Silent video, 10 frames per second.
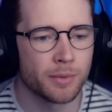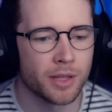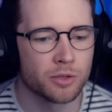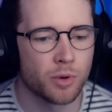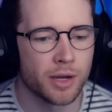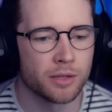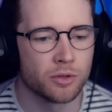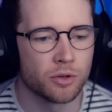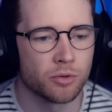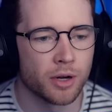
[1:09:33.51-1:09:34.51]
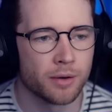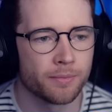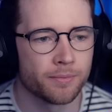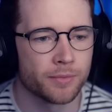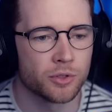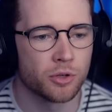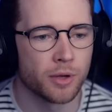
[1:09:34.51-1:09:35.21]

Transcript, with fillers: I mean, that's what I need to do, right? Let's do